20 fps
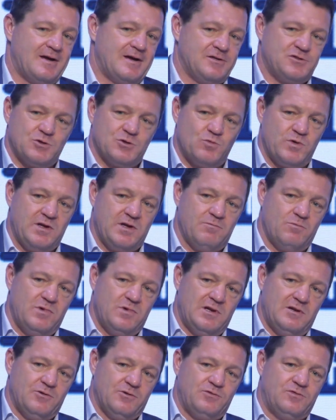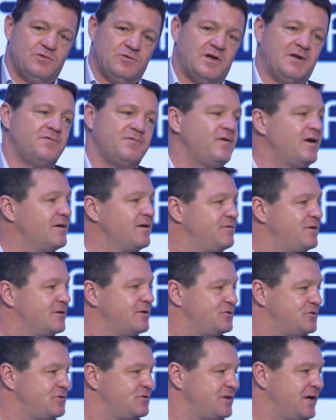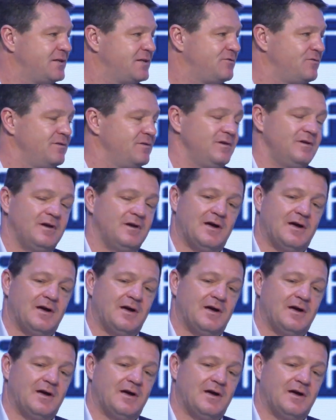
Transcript: So we look to that 5-year trajectory.